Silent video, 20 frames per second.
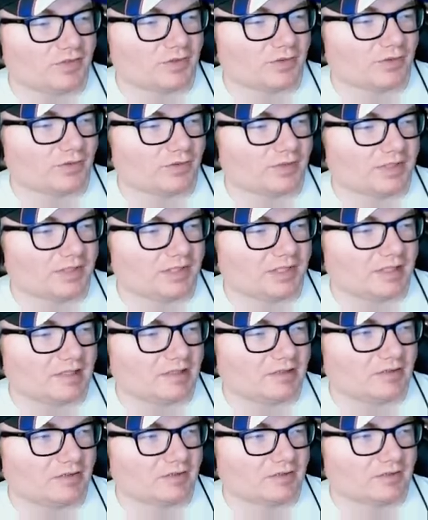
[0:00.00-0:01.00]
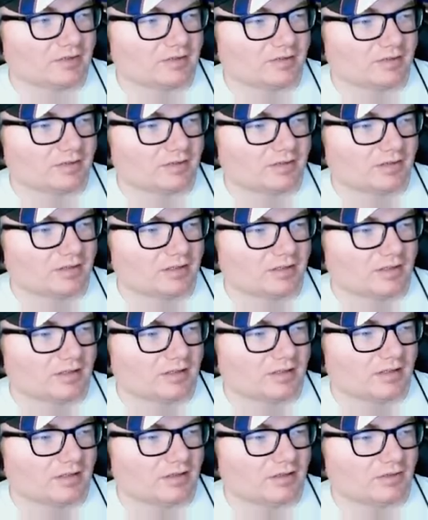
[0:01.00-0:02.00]
the fuel window.
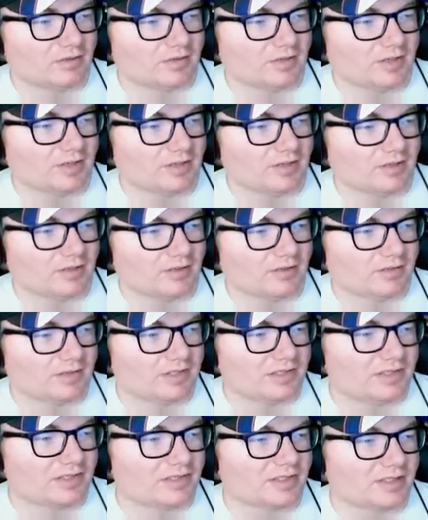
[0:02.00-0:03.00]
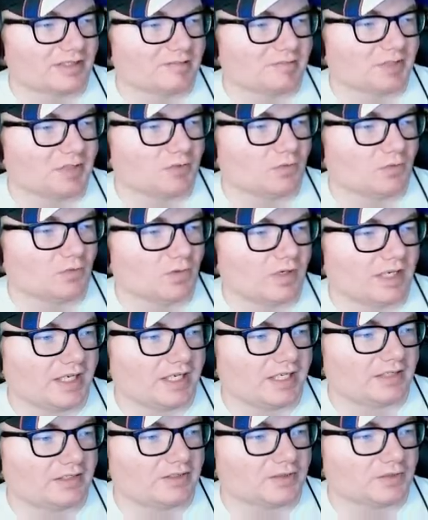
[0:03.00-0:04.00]
Oh no, this is going to be
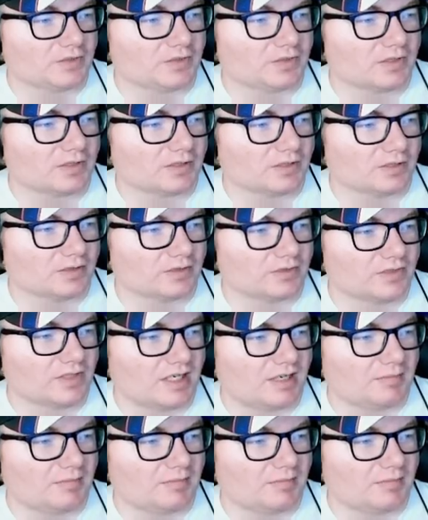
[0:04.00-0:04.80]
way too close.